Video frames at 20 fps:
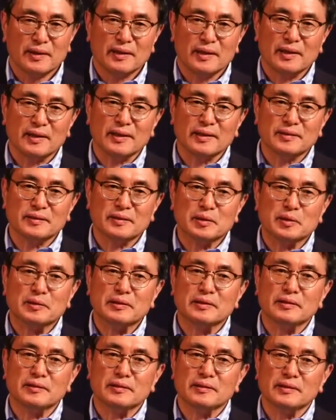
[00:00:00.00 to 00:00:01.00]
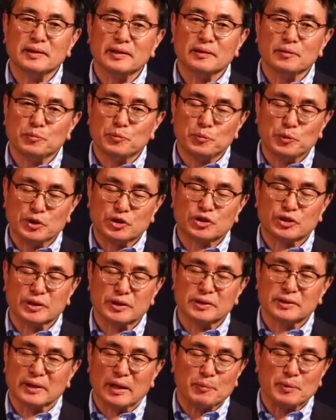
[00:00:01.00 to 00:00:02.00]
and which
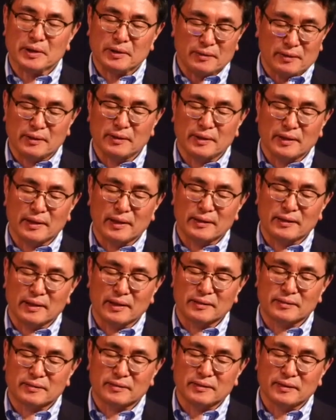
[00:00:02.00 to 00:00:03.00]
is, I mean, the, uh, that